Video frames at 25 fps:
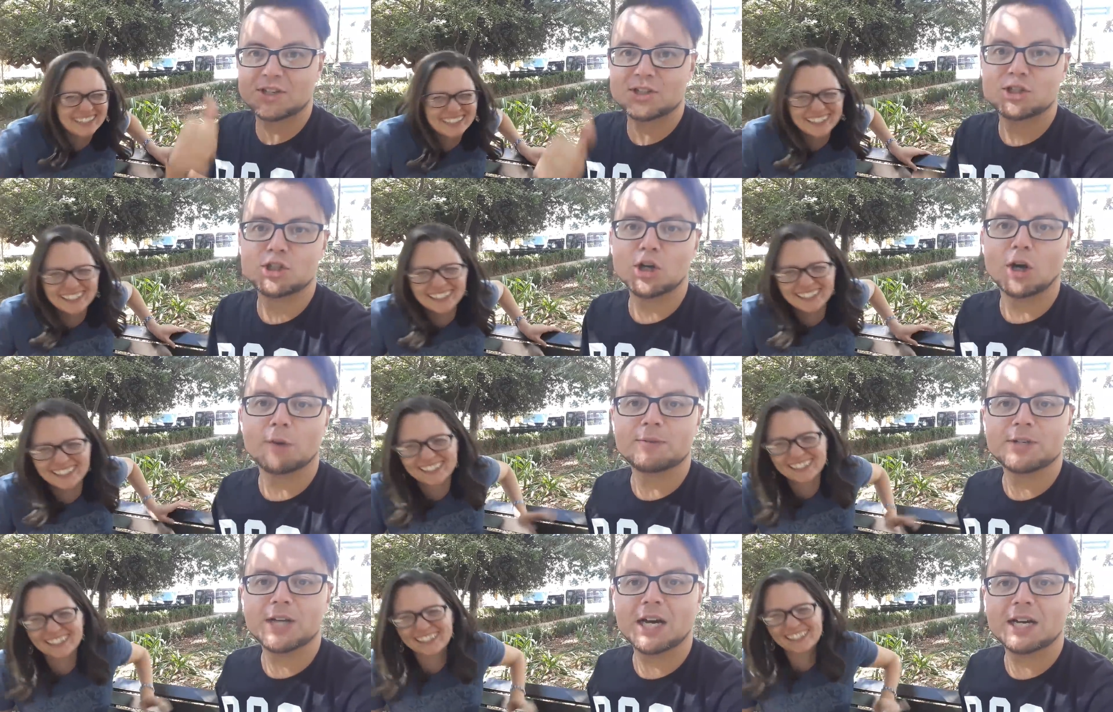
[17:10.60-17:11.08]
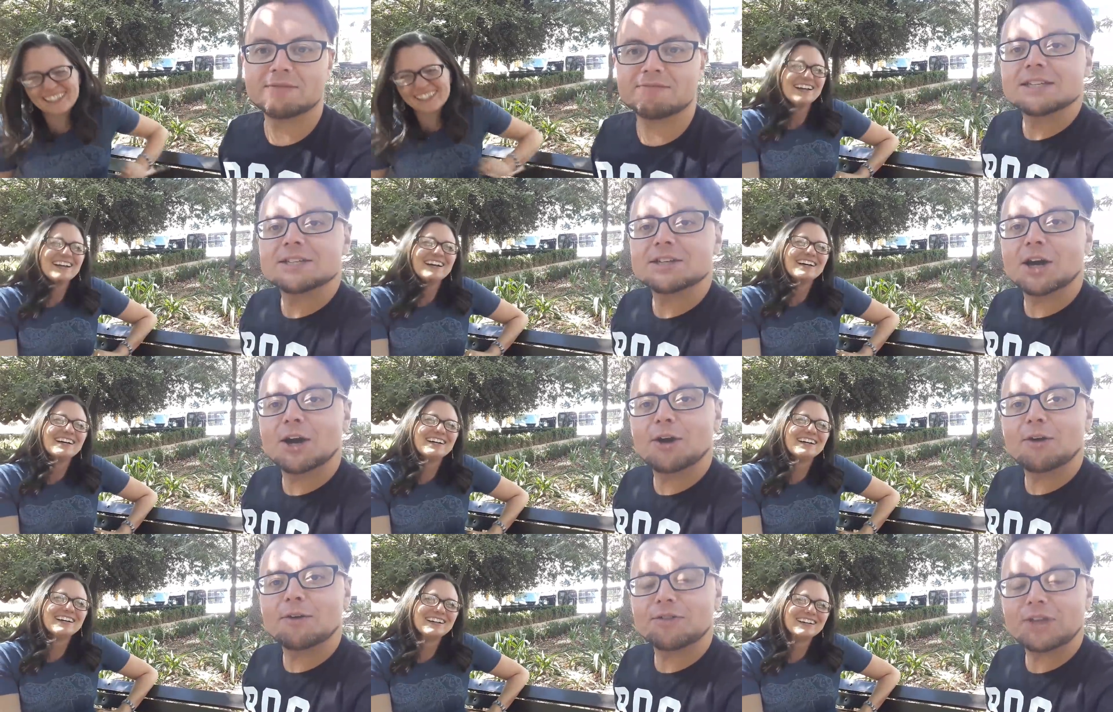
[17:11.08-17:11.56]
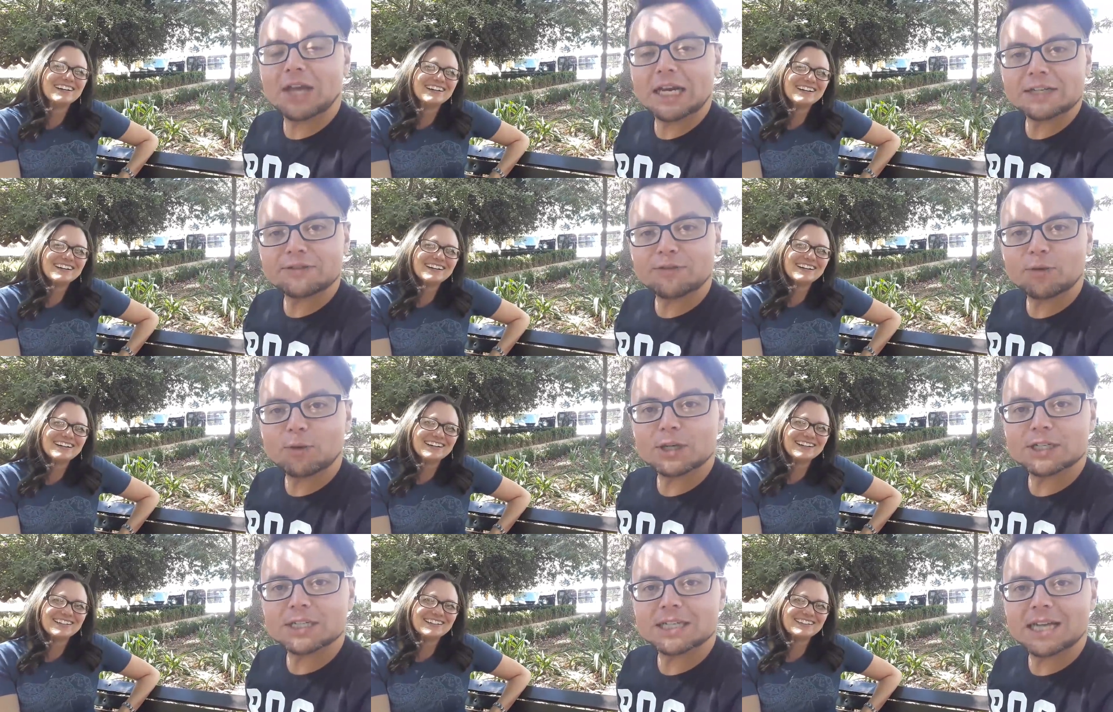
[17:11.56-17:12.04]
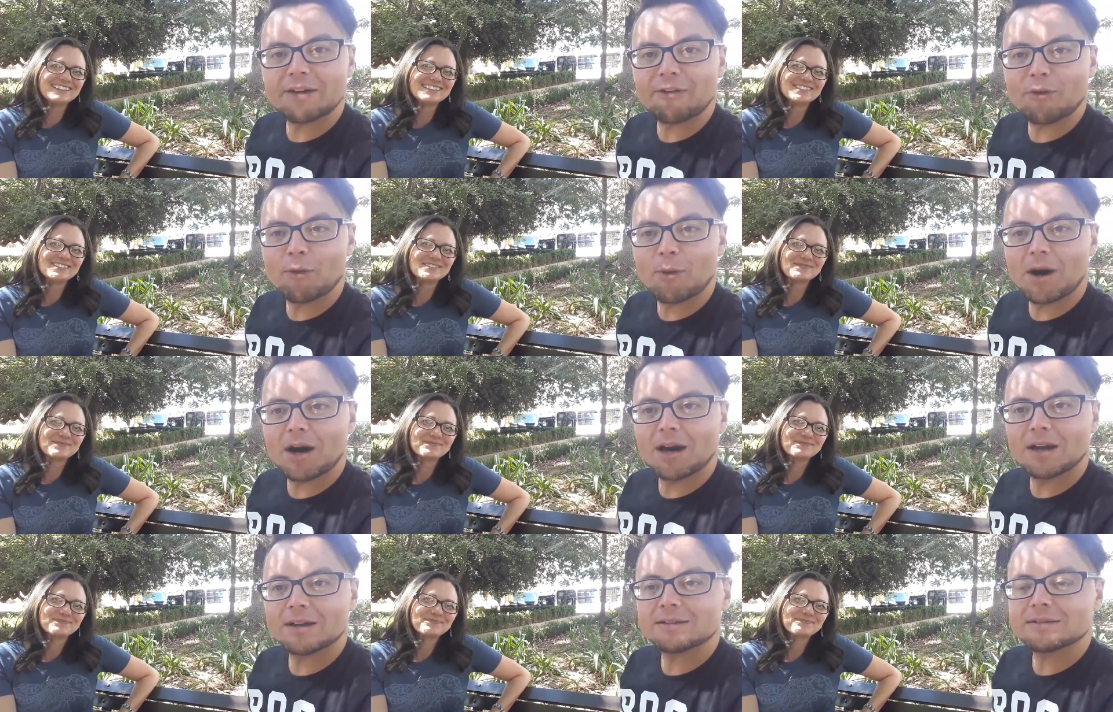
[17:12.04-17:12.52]
Speaker 1: job done. So thanks for watching,
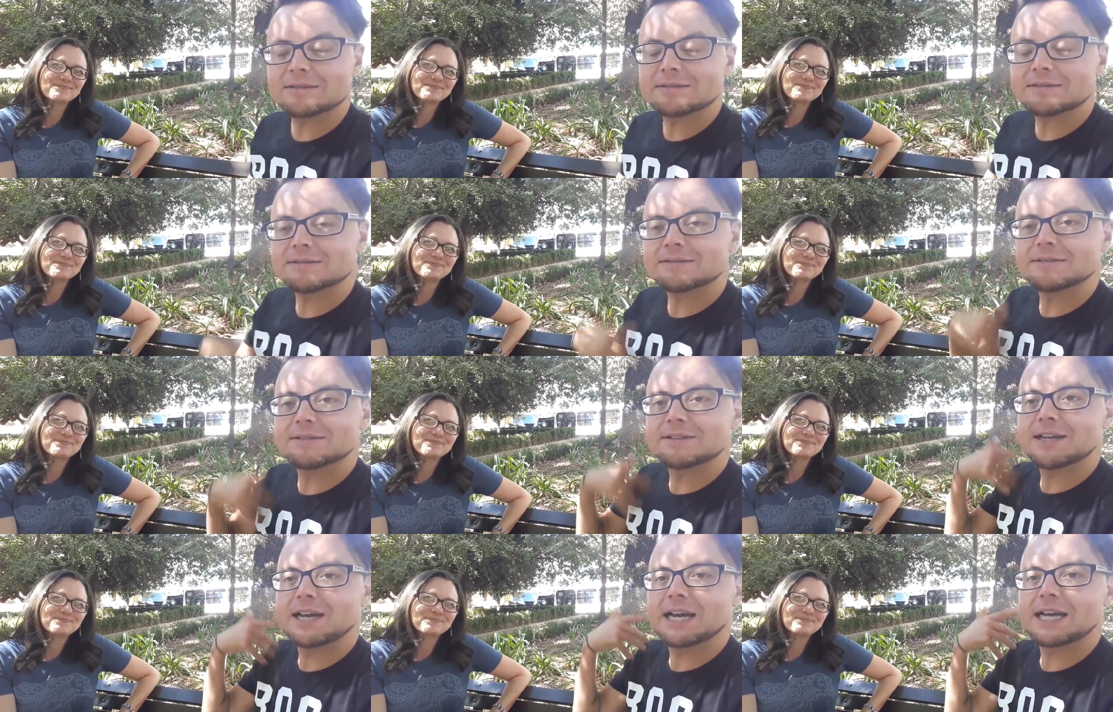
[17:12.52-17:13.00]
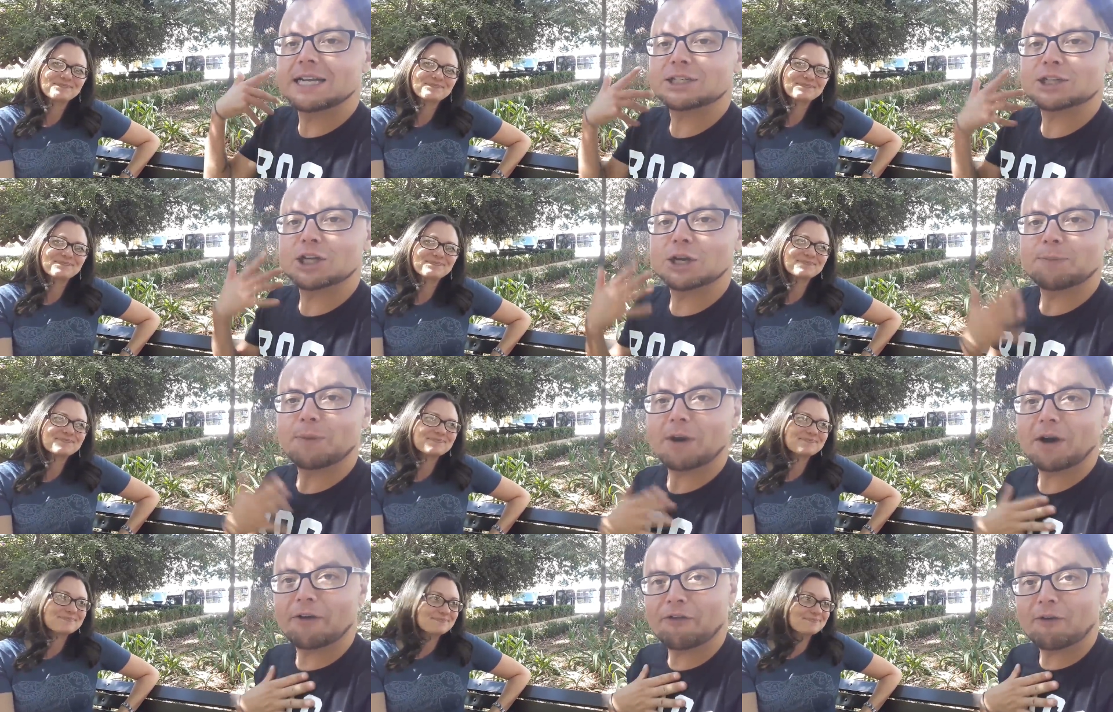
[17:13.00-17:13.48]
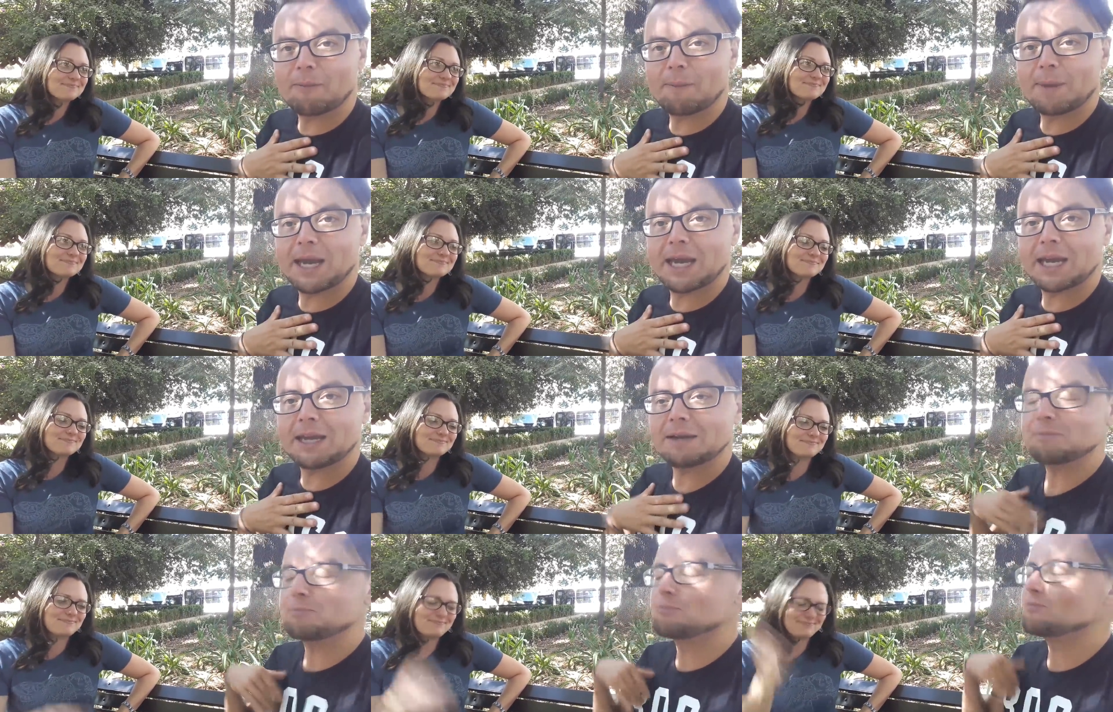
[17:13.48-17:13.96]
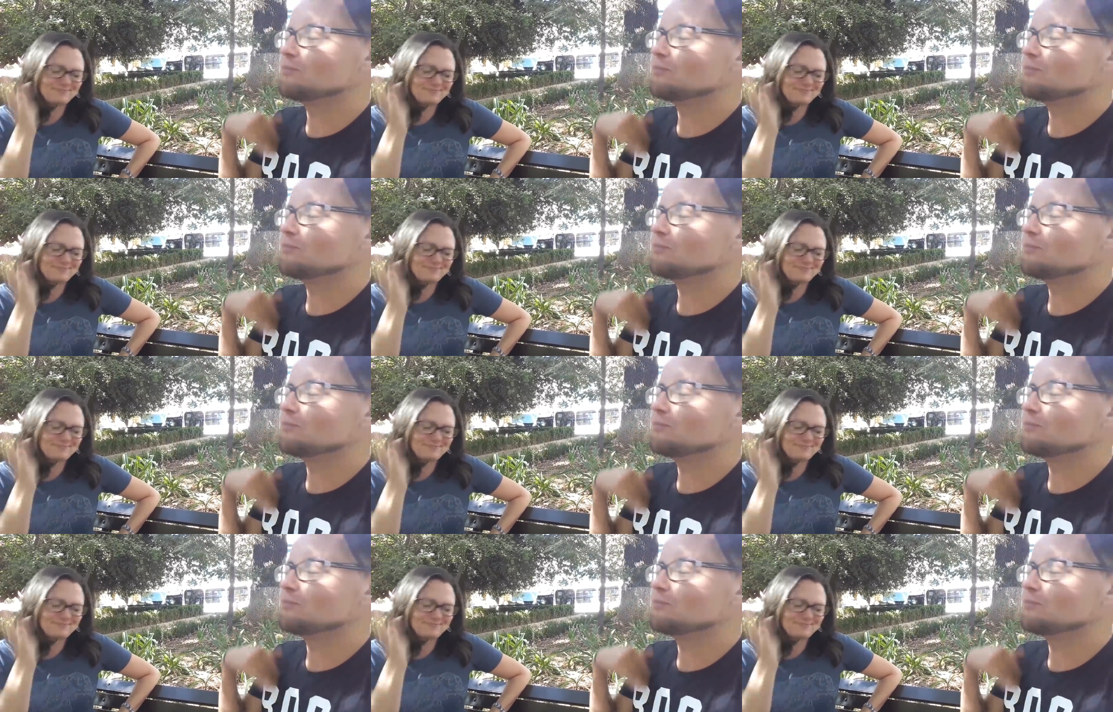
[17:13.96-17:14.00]
everyone. It's goodbye from me.